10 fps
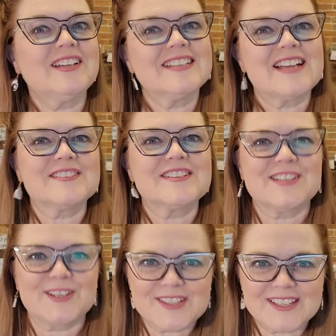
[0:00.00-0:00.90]
It has a
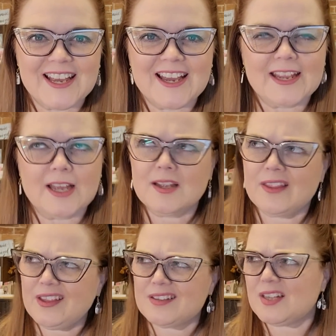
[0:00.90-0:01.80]
sale tonight at, I
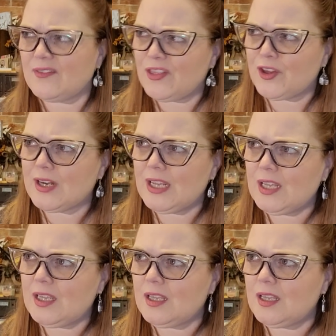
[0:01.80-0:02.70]
think, 7.30,
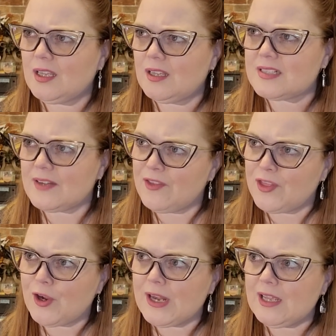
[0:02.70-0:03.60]

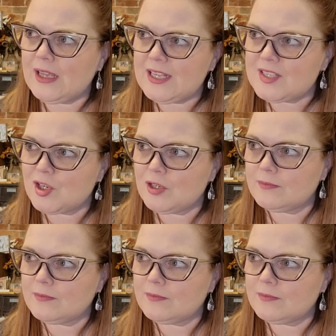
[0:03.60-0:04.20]
7.30 Eastern?